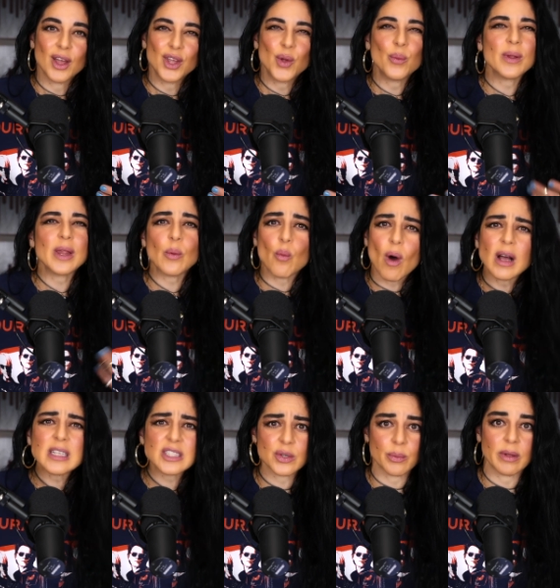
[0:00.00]
you really
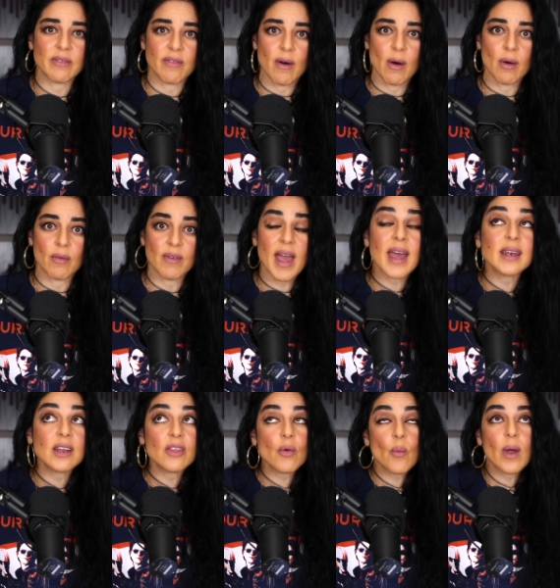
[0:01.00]
want to evolve
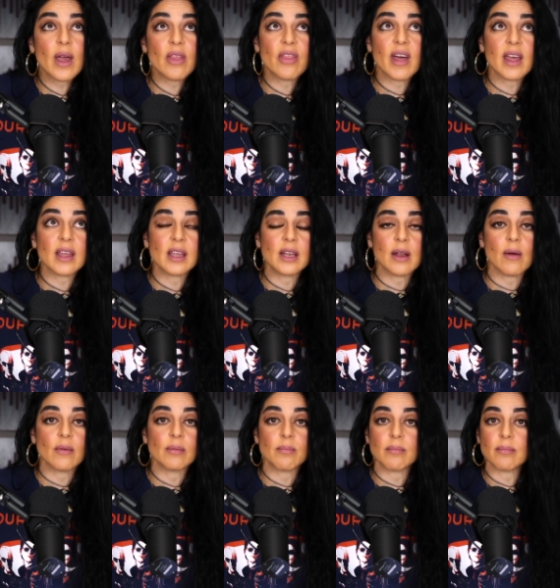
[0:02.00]
and in the way that you
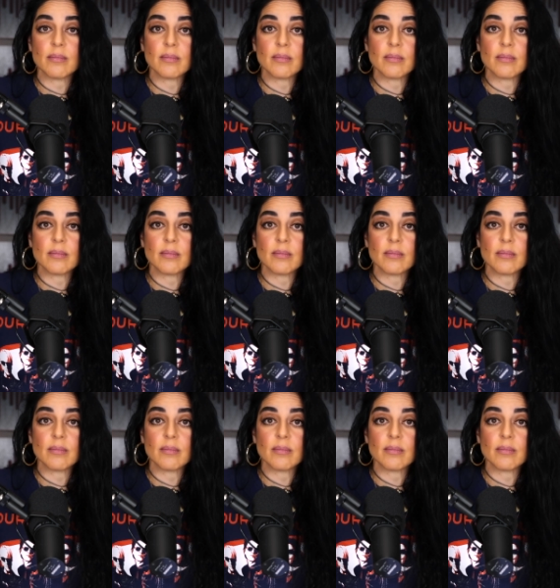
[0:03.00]
know